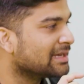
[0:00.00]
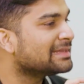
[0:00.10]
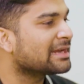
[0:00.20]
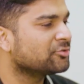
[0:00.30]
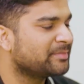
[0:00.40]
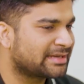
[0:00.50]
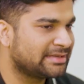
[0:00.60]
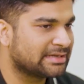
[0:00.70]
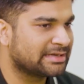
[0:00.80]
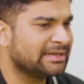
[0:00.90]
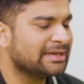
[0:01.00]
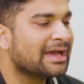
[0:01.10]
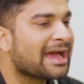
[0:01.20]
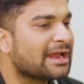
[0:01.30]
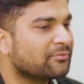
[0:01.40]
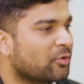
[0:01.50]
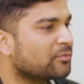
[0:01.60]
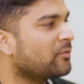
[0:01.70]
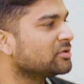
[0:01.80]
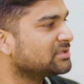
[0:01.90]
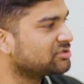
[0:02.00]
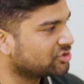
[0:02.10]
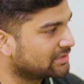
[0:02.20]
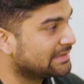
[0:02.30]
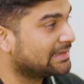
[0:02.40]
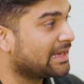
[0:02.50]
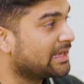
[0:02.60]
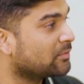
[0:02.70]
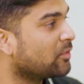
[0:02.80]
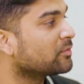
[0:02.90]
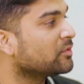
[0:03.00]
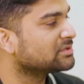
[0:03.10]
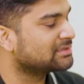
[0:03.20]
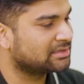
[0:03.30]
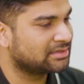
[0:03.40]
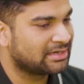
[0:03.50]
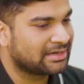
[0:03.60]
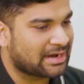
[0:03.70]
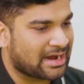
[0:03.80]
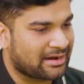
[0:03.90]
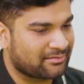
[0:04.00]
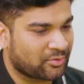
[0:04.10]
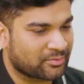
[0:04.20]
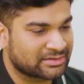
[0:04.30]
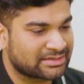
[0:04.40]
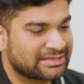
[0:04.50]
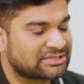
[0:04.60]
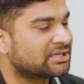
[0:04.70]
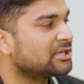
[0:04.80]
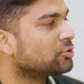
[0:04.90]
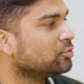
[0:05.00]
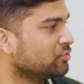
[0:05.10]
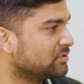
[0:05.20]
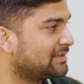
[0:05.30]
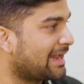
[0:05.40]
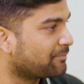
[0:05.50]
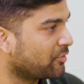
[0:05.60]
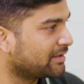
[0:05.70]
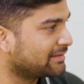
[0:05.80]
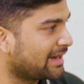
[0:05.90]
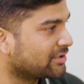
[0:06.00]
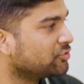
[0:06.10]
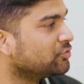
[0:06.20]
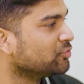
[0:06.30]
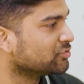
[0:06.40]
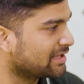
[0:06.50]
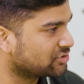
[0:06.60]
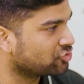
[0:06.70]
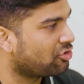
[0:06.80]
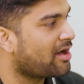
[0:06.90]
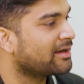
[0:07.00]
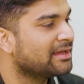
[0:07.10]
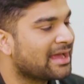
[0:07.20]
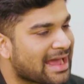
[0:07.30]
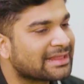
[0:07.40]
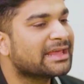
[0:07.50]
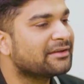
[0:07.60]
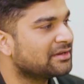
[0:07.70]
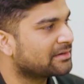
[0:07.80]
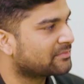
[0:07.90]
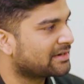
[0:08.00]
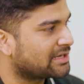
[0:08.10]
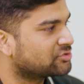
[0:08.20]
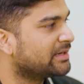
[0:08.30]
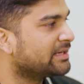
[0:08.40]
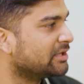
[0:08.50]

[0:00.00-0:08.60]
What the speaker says: that you'll be clearing. And what was the journey like? What were the digital tools that you used, and so on? And then we'll graduate